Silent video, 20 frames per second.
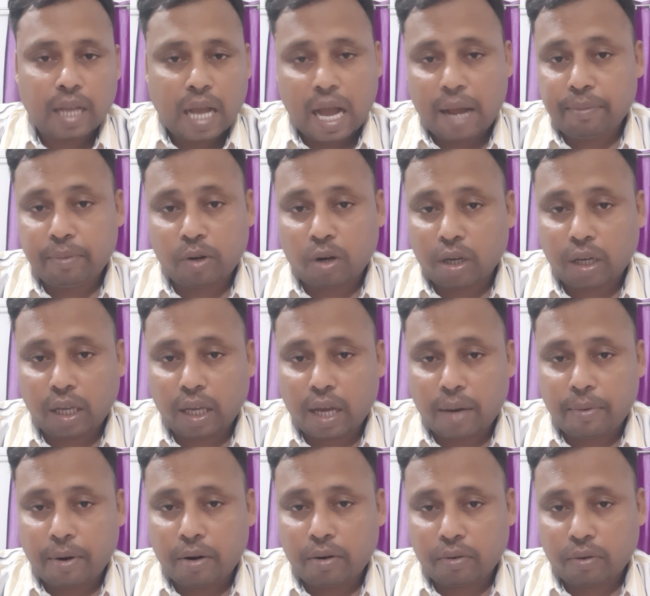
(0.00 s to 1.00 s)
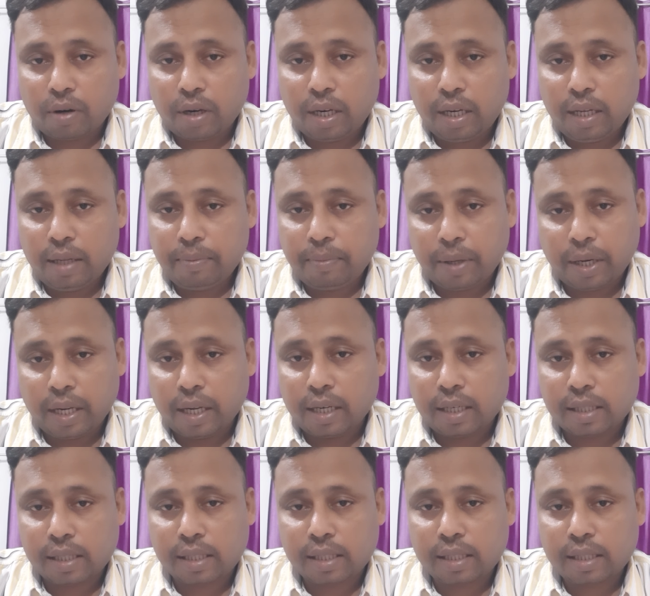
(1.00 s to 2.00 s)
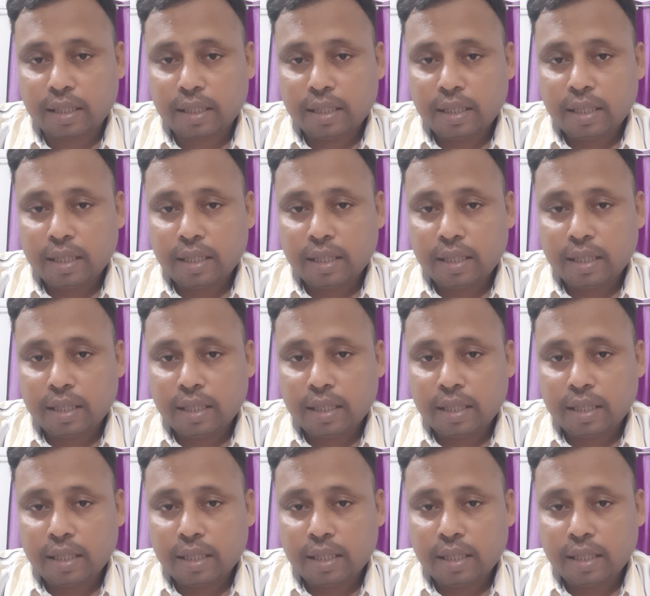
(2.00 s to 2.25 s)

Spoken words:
I am talking about only periods.